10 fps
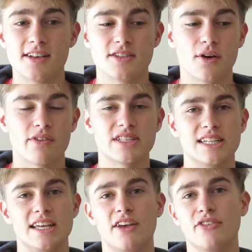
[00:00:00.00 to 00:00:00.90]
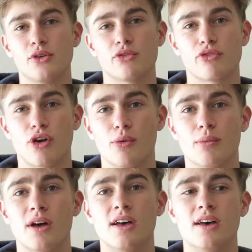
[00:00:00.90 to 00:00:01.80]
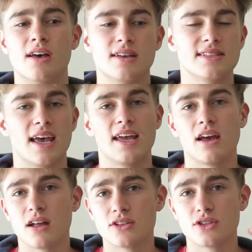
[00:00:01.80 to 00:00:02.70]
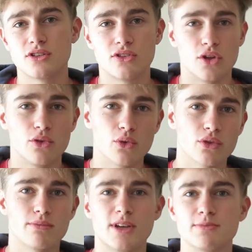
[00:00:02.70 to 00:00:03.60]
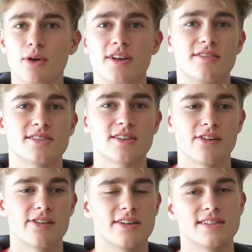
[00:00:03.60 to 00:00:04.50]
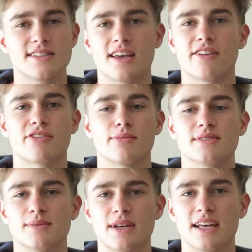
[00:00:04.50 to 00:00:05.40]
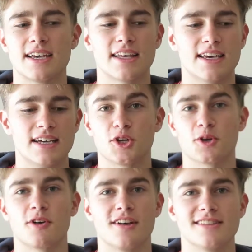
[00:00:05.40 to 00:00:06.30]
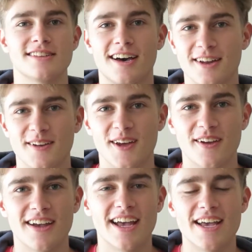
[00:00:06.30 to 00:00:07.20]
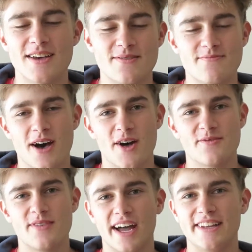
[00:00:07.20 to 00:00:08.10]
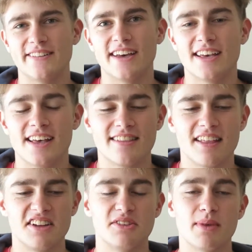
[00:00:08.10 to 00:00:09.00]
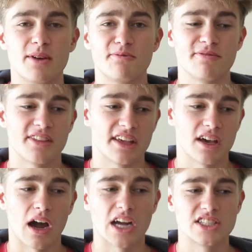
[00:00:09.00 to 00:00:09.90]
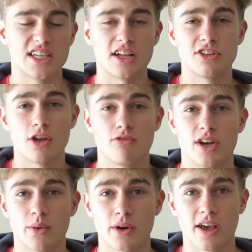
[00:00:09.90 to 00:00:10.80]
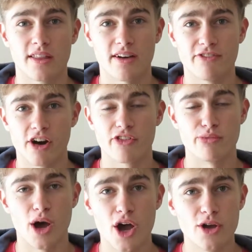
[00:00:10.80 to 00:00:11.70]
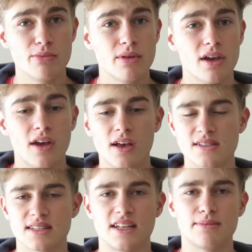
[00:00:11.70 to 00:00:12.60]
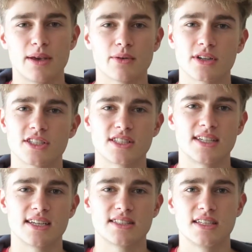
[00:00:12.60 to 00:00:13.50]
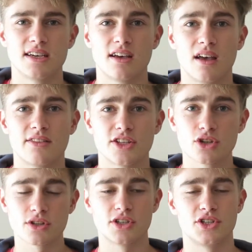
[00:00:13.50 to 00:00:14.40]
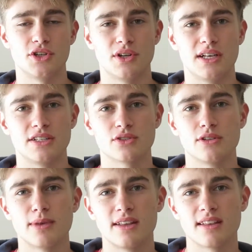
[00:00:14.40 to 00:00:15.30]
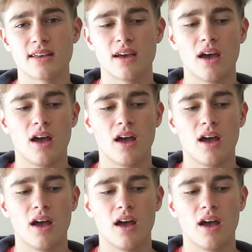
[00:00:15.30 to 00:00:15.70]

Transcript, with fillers: So, obviously, if you're from, say, the northernmost point of Scotland, say you're from somewhere like John O'Groats, I don't know. Um, but anyway, then you may think, actually, I don't really want to go that far from home. So then you may want to just stick to the Scottish unis, or you may think,